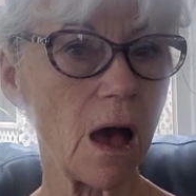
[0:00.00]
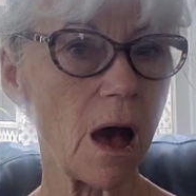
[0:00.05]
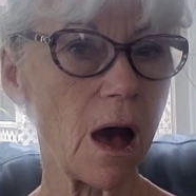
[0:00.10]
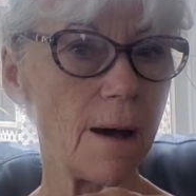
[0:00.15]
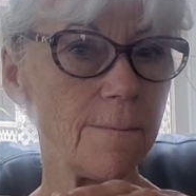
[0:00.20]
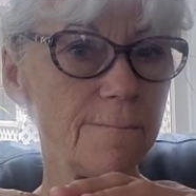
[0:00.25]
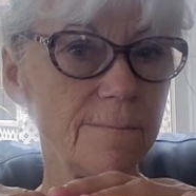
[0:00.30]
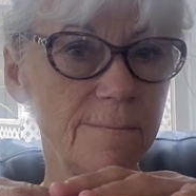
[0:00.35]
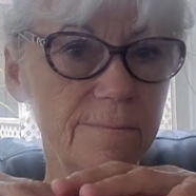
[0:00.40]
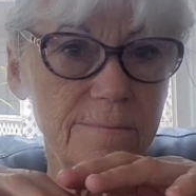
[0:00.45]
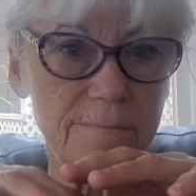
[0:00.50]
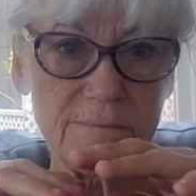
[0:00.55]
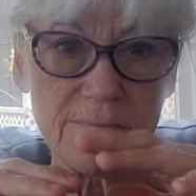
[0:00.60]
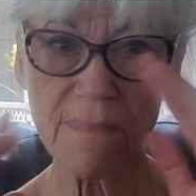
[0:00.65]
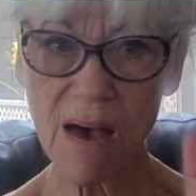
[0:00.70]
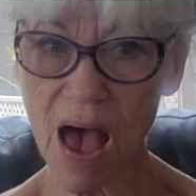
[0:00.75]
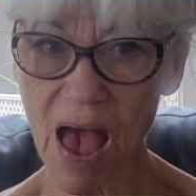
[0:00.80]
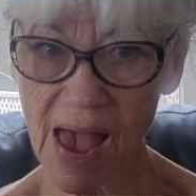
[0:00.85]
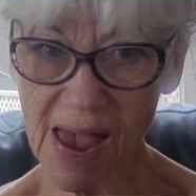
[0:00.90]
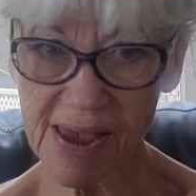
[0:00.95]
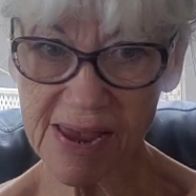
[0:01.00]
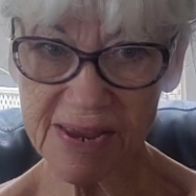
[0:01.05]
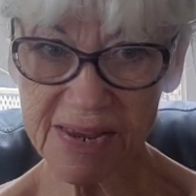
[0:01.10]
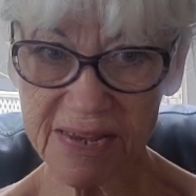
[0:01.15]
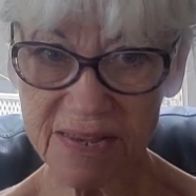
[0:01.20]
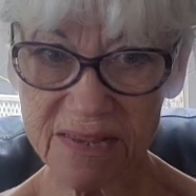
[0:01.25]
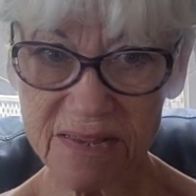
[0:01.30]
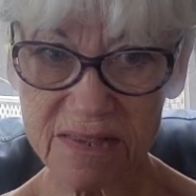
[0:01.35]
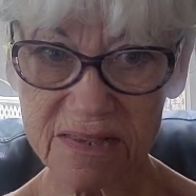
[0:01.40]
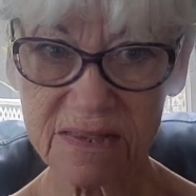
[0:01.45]

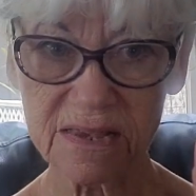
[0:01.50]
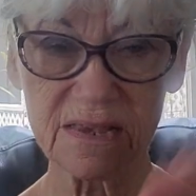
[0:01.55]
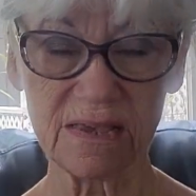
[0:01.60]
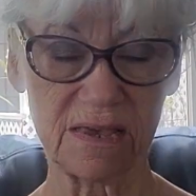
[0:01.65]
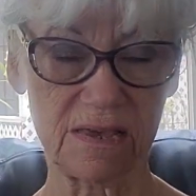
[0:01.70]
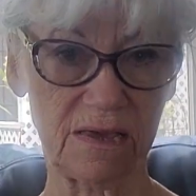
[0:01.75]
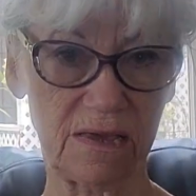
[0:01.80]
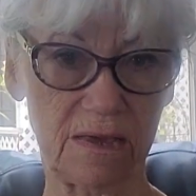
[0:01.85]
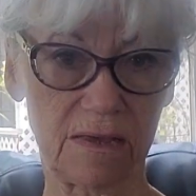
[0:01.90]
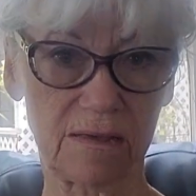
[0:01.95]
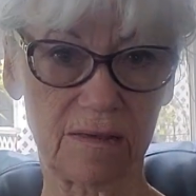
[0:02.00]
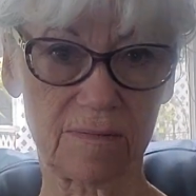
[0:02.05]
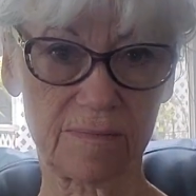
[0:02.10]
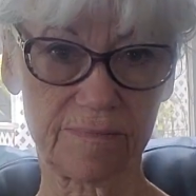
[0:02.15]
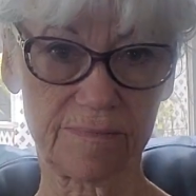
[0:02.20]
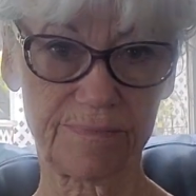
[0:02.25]
amazing.